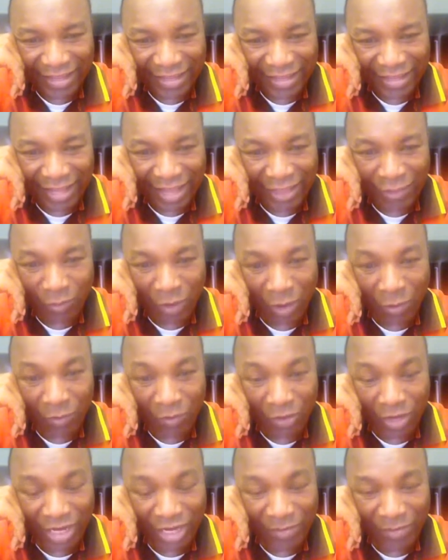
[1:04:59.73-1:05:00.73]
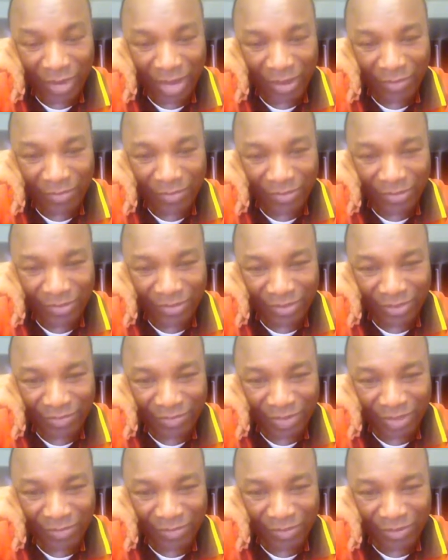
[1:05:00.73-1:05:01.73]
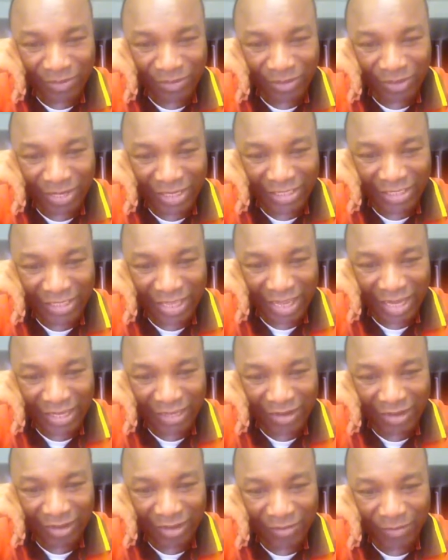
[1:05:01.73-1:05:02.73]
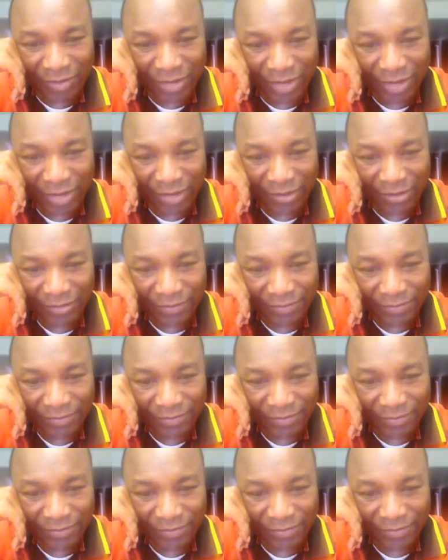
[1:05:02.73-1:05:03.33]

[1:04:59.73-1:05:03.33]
That's why we read the Bible, to be able to understand God better.